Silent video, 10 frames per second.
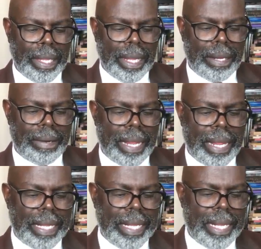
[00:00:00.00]
All
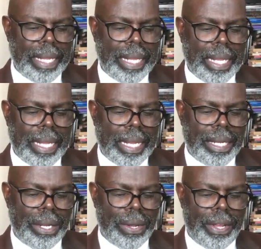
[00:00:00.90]
right?
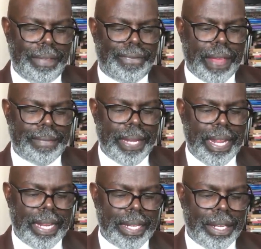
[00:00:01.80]
No effeminate,